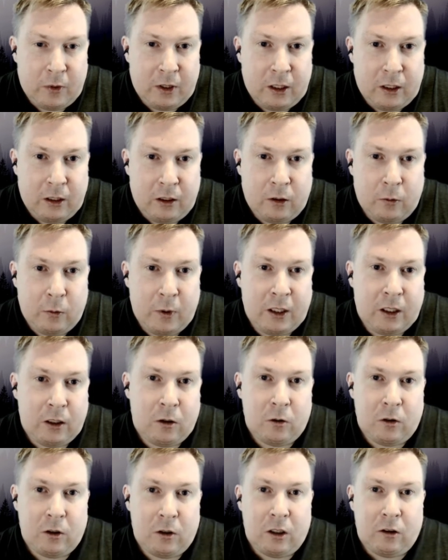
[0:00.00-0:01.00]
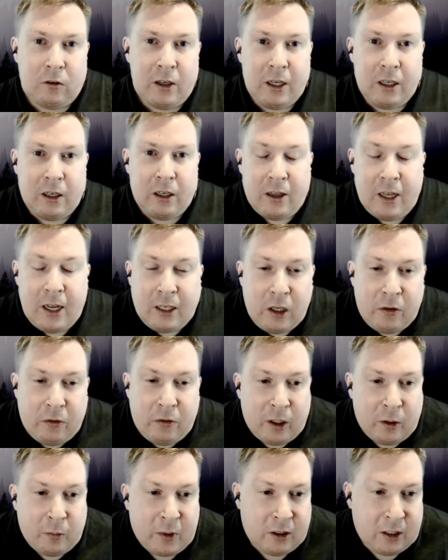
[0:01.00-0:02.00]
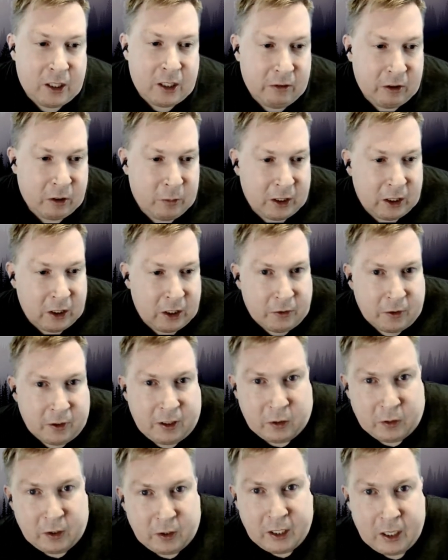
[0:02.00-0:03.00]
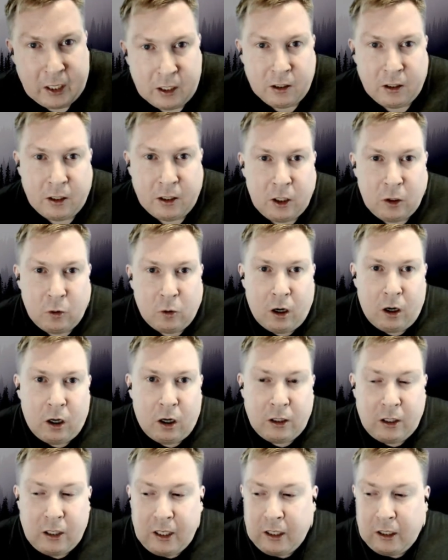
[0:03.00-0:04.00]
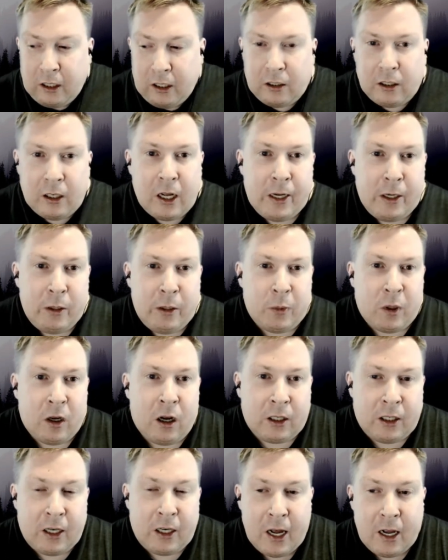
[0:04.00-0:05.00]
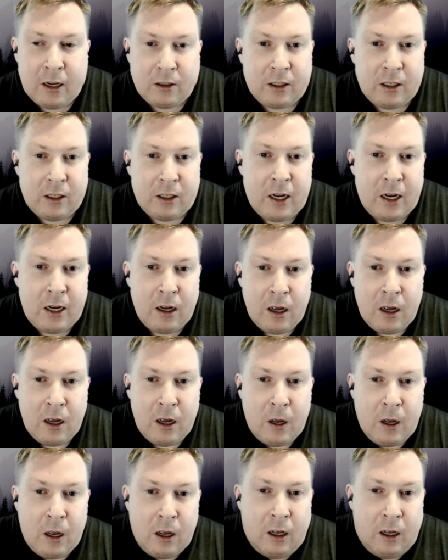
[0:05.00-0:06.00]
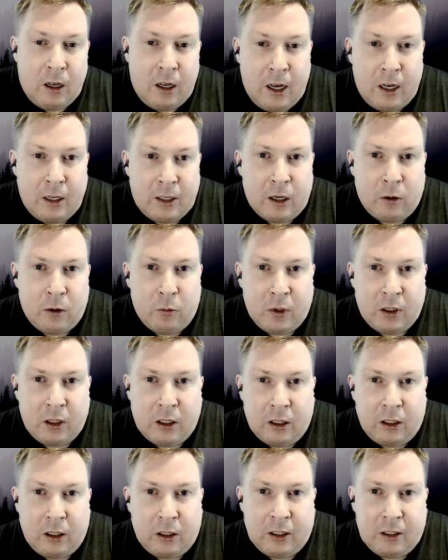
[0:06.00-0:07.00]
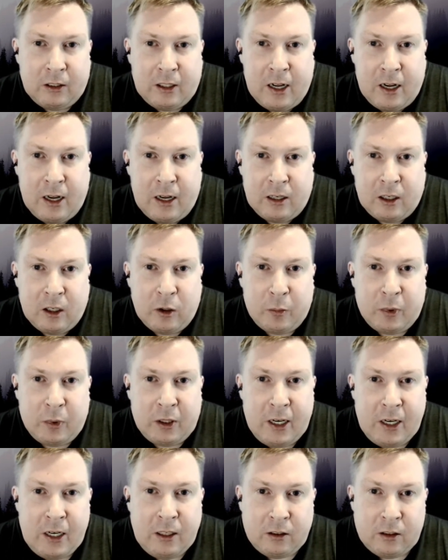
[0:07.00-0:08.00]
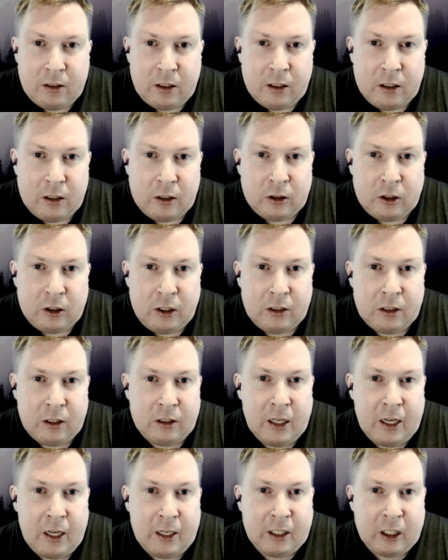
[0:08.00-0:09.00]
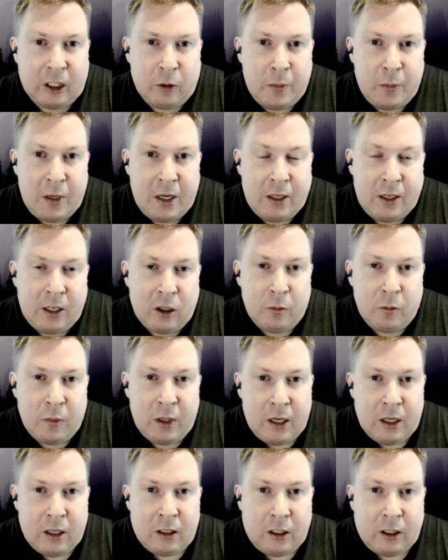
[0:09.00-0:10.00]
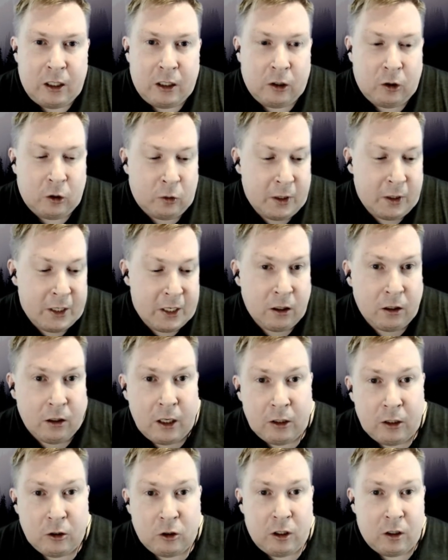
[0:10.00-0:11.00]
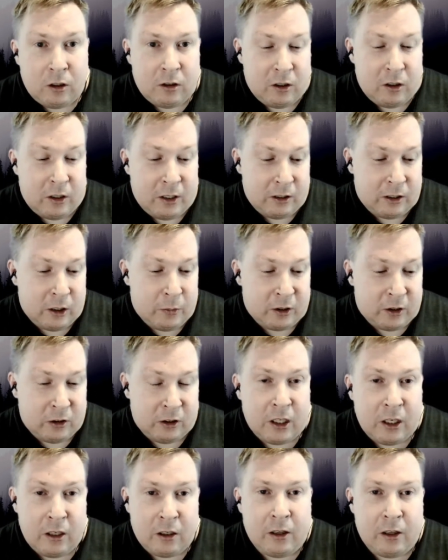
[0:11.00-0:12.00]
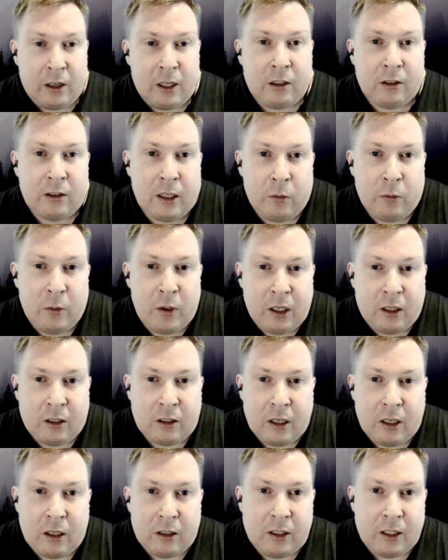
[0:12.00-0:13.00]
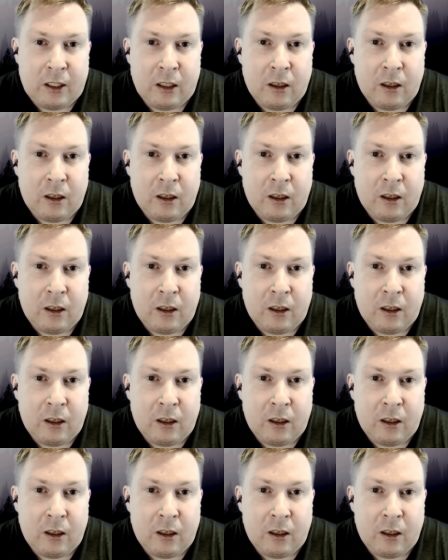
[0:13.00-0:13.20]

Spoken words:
There we go. All right. Thank you very much, everybody, for tuning in to Haunting Live podcast today. And that was Lizanne Blais. She's a psychic medium and a tarot reader, and she also does a bunch of other things that we discussed